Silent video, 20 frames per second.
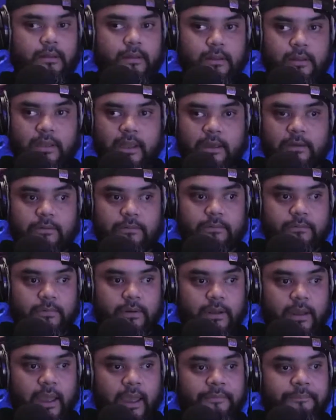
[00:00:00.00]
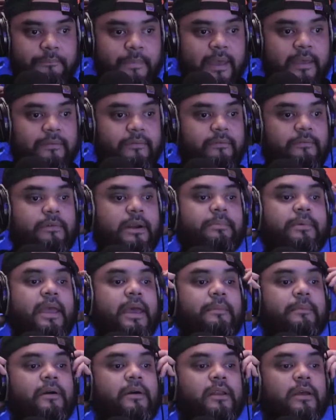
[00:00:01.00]
Like I've met Rep
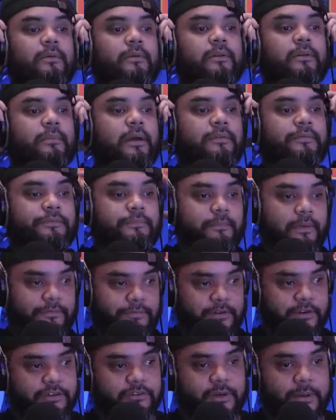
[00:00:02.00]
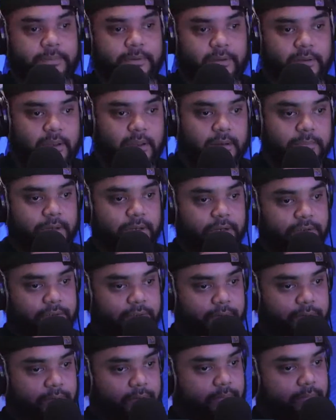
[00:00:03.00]
Cambodia one of my first trip to Long Beach
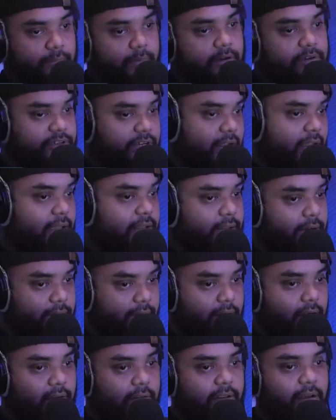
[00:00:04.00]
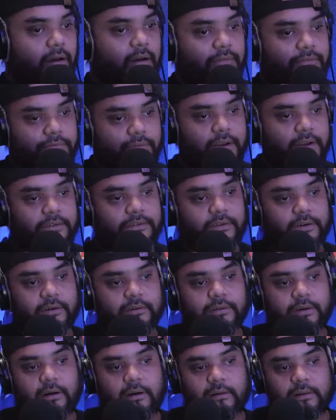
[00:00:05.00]
to Mont Chad. They're all friends.
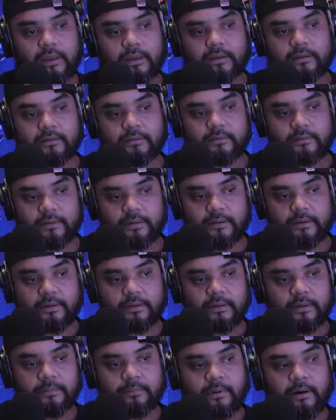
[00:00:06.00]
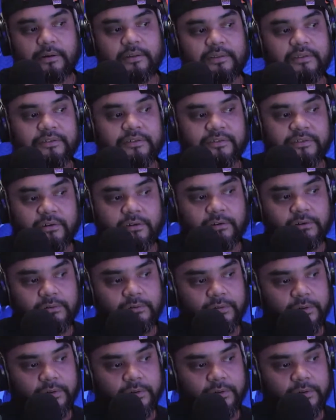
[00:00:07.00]
They're all like part of the circle.